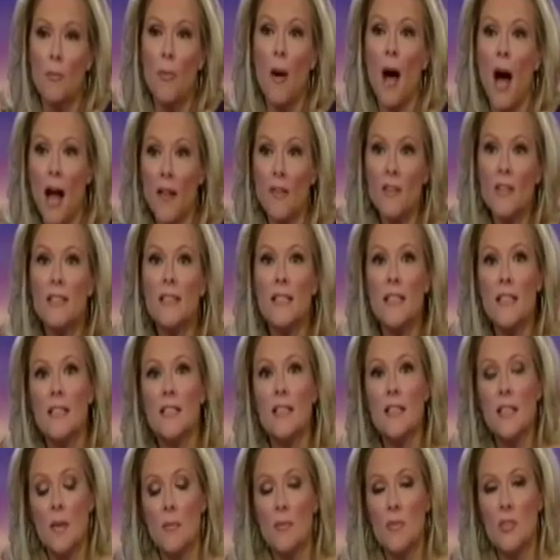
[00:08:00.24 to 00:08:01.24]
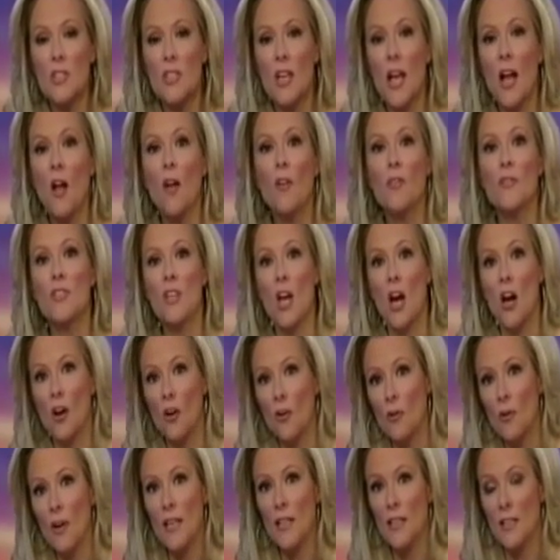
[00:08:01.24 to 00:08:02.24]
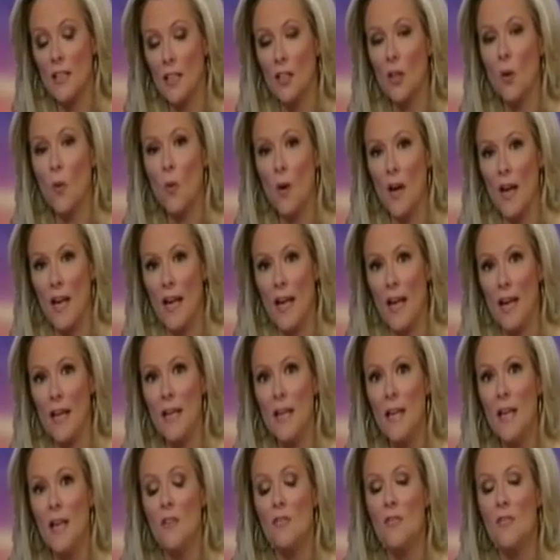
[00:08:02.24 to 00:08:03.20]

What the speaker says: policies themselves are written in a way